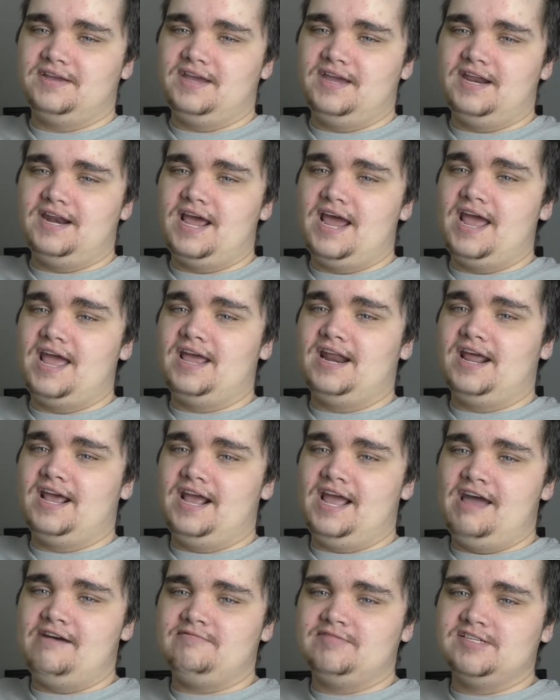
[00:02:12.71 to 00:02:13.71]
and I
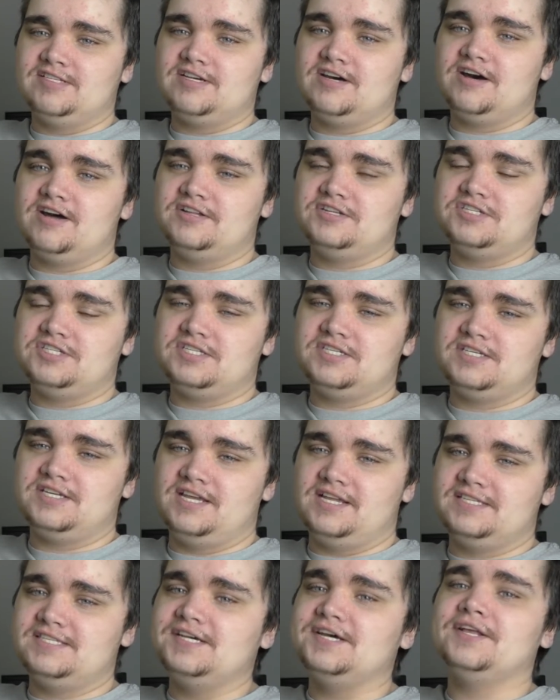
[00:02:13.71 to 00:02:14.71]
haven't touched
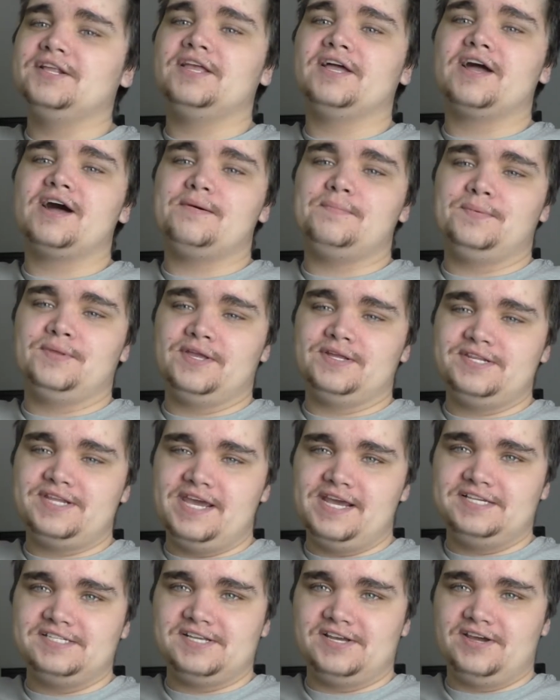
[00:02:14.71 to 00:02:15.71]
until a couple of
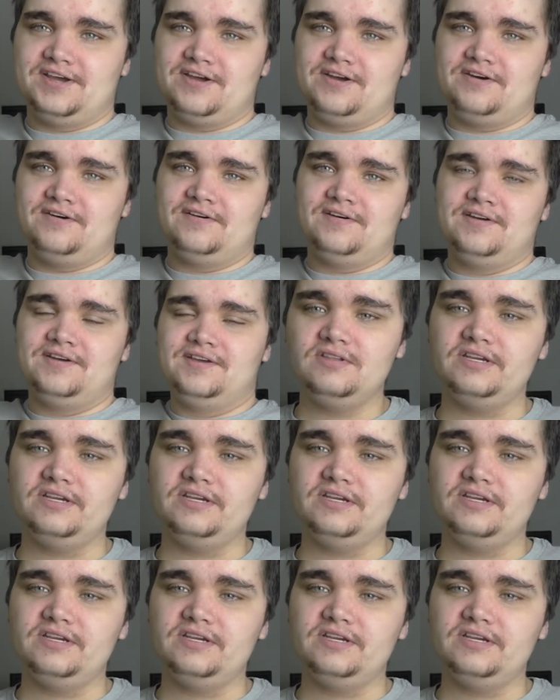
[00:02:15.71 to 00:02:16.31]
days ago.